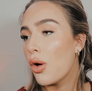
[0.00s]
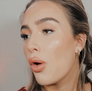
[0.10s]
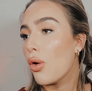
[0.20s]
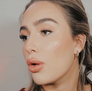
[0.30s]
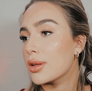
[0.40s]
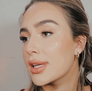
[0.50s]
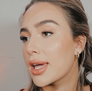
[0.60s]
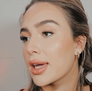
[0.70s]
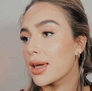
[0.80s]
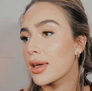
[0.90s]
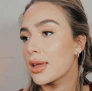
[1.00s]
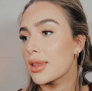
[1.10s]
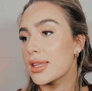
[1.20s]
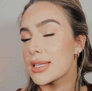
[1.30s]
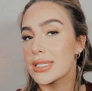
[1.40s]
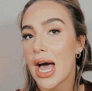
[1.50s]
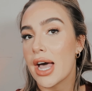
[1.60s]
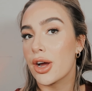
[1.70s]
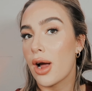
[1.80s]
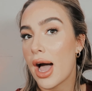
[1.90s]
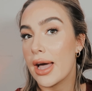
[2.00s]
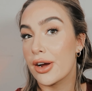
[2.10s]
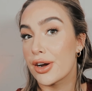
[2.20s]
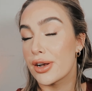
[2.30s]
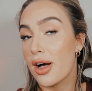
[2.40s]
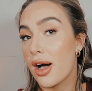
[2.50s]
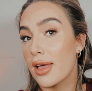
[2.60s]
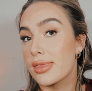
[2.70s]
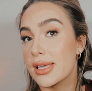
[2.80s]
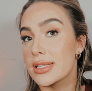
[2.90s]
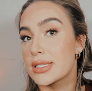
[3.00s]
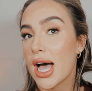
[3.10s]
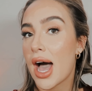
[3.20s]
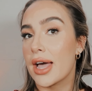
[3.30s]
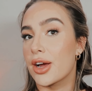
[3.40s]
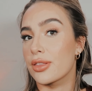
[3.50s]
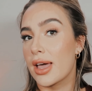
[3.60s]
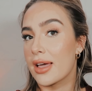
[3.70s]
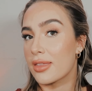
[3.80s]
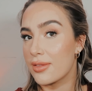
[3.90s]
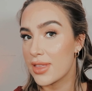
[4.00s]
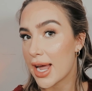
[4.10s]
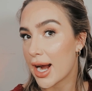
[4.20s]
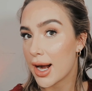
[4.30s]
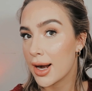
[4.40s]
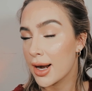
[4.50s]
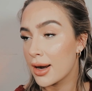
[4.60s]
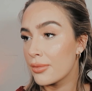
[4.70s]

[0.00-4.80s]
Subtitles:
holding the entire iron on the entire length of the hair.